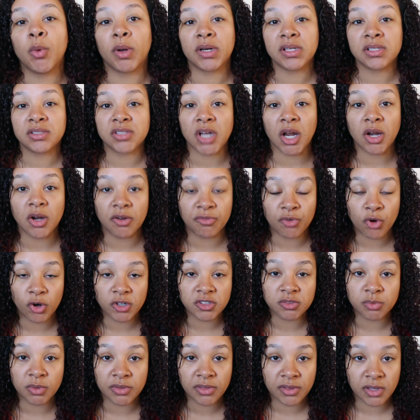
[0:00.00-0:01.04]
want to start, of
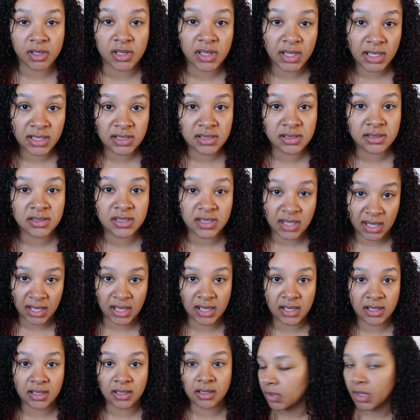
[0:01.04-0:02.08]
course, with clean
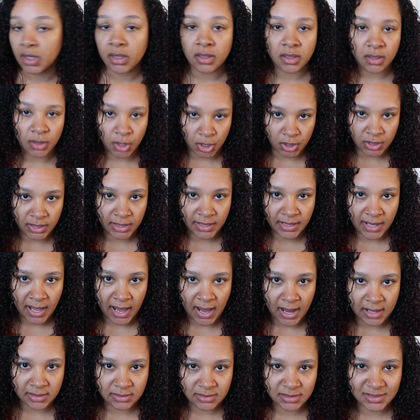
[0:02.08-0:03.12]
skin, clean
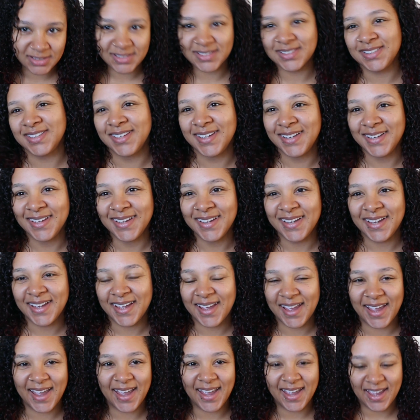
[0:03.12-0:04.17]
hands,
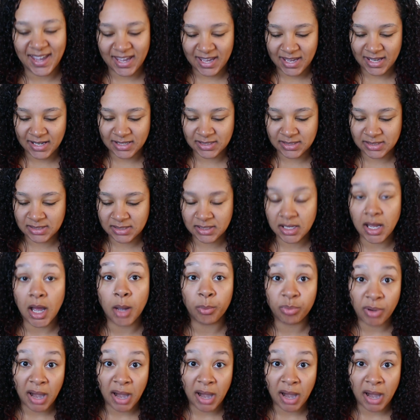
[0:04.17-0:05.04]
and a